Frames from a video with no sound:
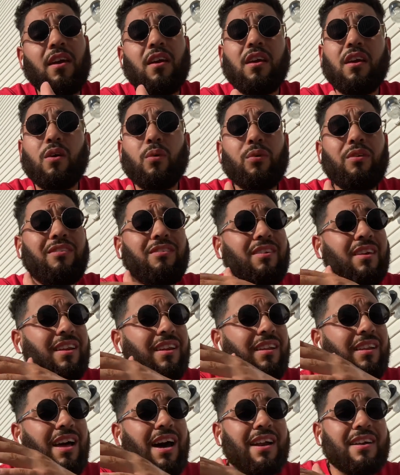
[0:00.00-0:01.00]
You know, we've seen a
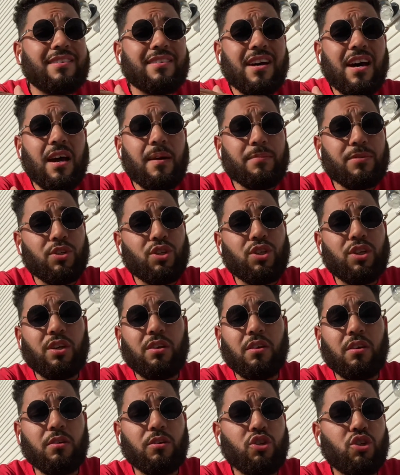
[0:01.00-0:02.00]
lot of times this
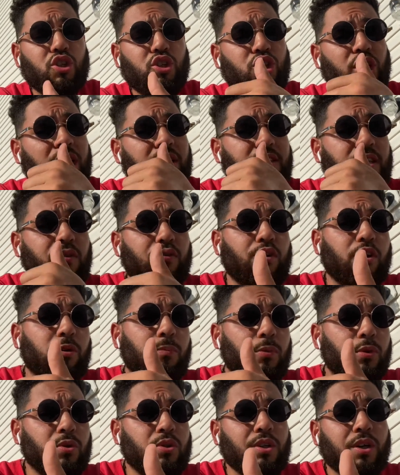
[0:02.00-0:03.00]
year JT
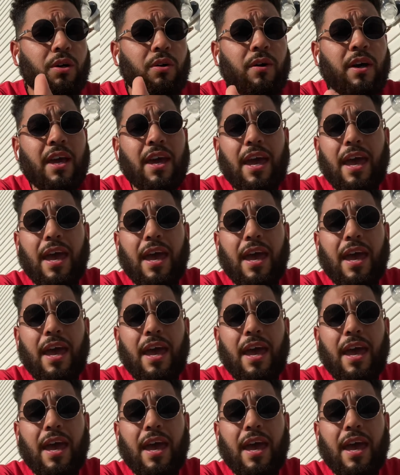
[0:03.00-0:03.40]
Realmuto